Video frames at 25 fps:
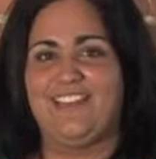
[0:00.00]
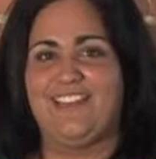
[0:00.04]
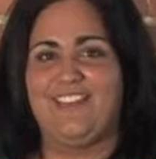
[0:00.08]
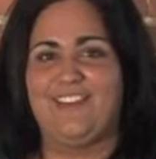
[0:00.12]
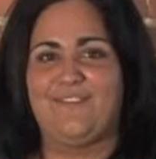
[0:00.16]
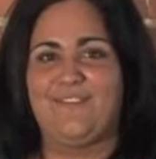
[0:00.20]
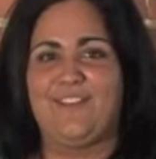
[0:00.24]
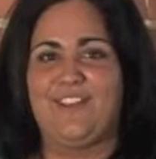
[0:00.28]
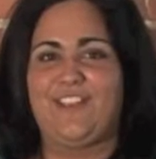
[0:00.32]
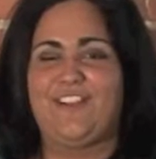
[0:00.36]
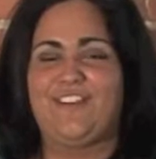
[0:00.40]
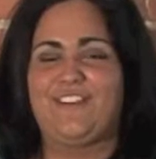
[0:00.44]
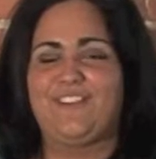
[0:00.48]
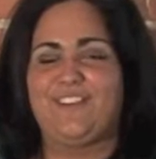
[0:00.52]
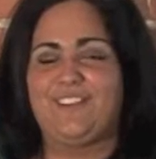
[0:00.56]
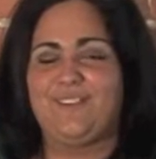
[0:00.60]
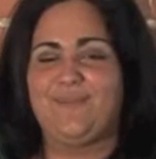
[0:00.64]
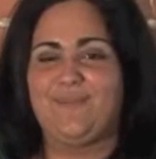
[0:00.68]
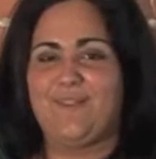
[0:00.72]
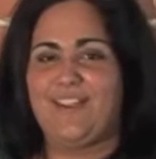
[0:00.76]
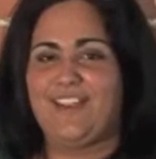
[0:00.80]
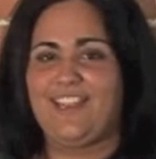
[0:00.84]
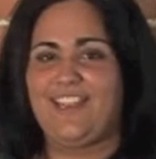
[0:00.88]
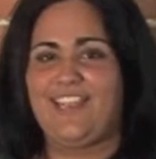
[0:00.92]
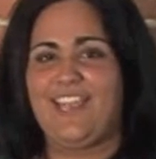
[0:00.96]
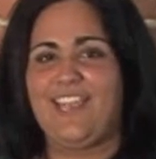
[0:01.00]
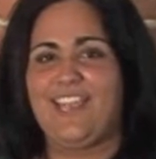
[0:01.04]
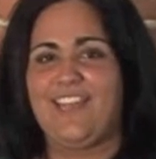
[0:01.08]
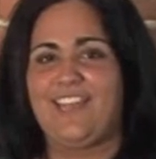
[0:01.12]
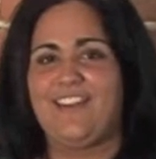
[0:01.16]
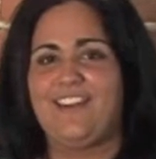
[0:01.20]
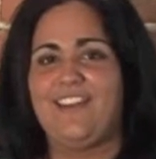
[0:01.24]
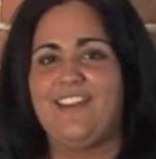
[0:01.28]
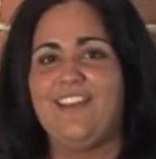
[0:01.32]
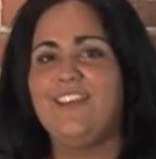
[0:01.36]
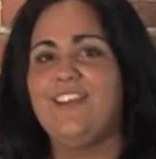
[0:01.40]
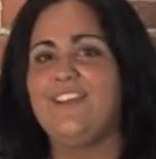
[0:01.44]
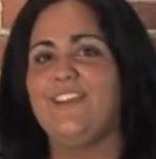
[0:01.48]
I'm like, you're a smart kid.
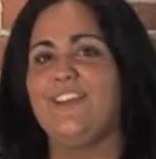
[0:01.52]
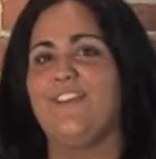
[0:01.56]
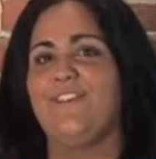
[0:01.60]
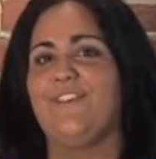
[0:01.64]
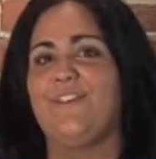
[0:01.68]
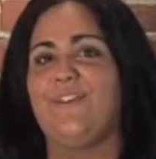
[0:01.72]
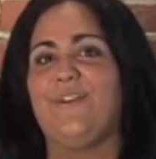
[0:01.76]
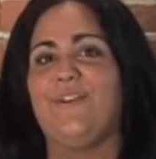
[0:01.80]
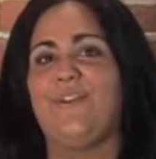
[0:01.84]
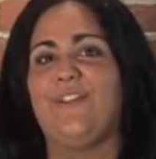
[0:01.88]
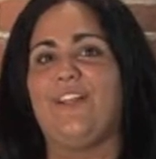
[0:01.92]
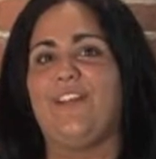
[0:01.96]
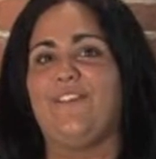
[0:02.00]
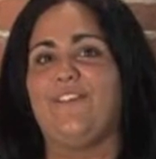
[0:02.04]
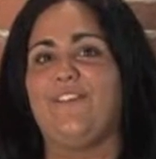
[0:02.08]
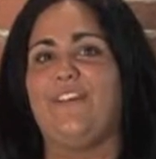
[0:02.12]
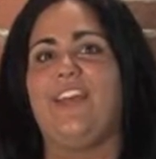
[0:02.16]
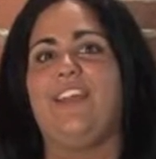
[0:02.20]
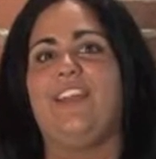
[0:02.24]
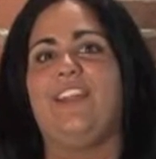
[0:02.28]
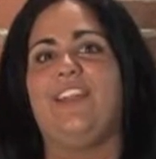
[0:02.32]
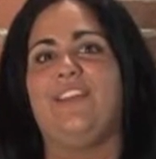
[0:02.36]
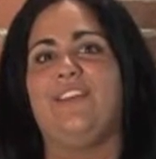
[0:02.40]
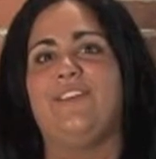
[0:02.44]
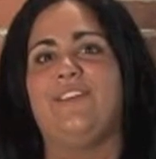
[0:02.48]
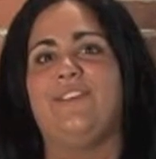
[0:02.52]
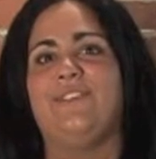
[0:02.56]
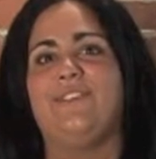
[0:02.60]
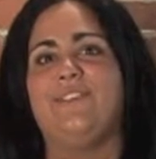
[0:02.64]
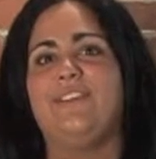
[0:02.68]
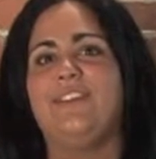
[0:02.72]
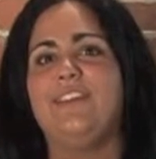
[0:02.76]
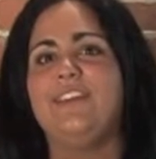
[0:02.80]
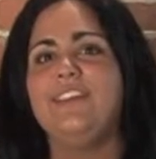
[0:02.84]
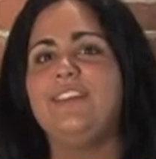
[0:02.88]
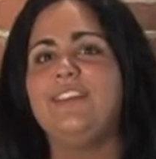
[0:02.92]
You have your whole life ahead of you.